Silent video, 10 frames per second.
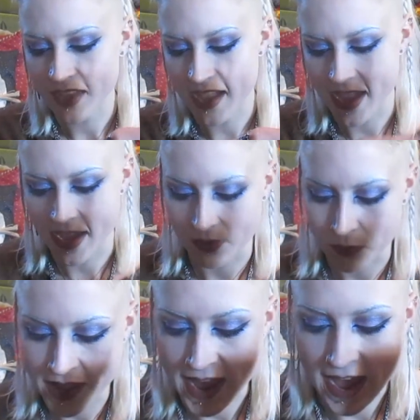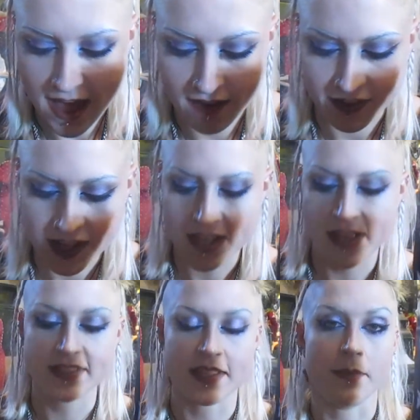and we have
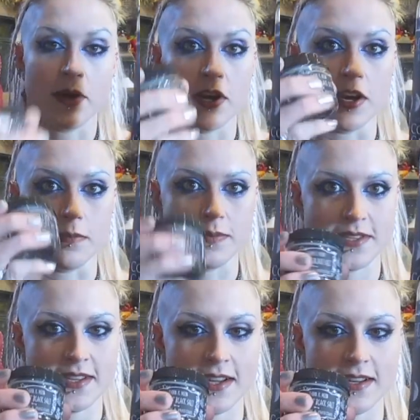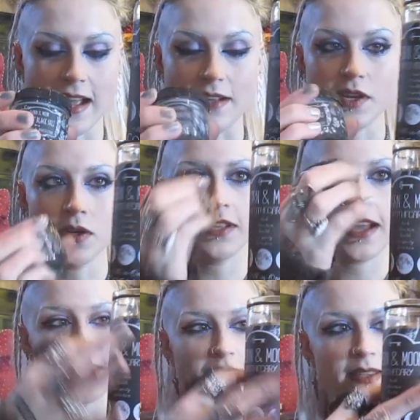some herbs. Now don't
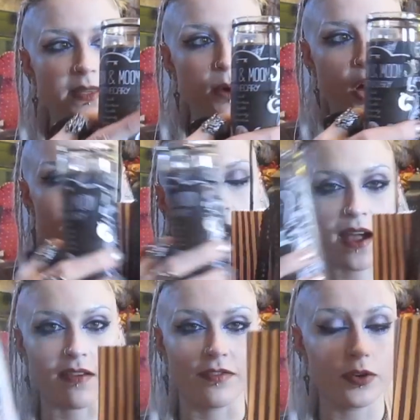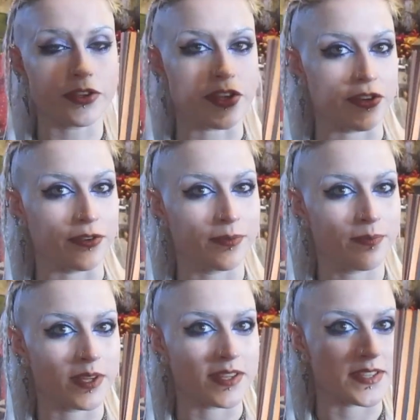let this small bag fool you
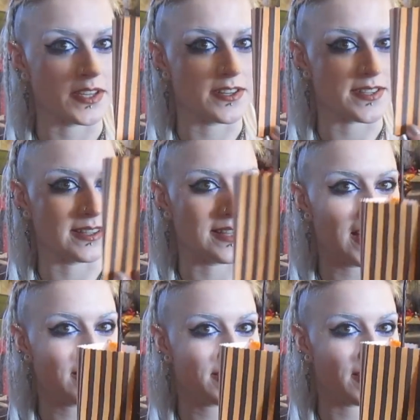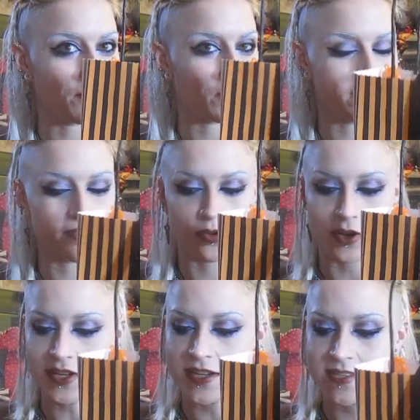because there is a lot of wonderful
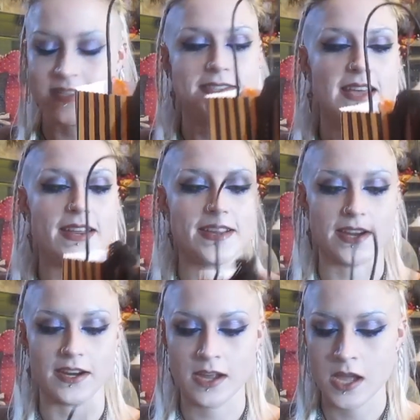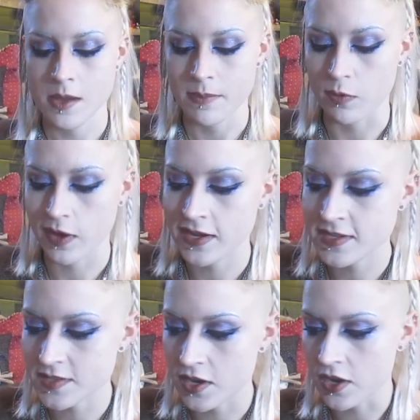goodness inside here. But we're gonna
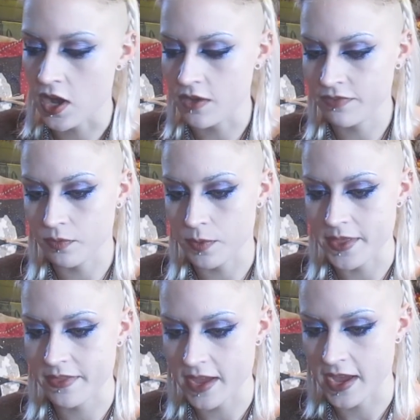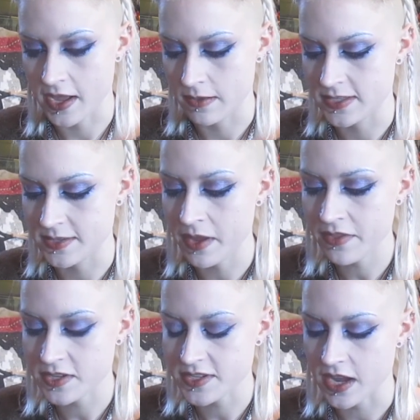start off with uh, some
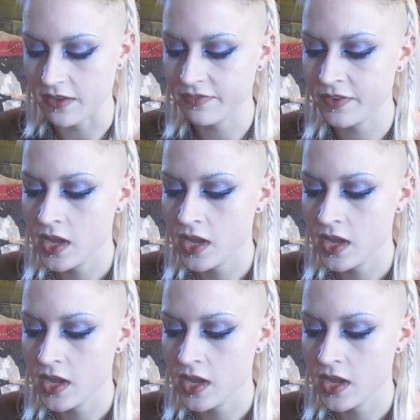other stuff.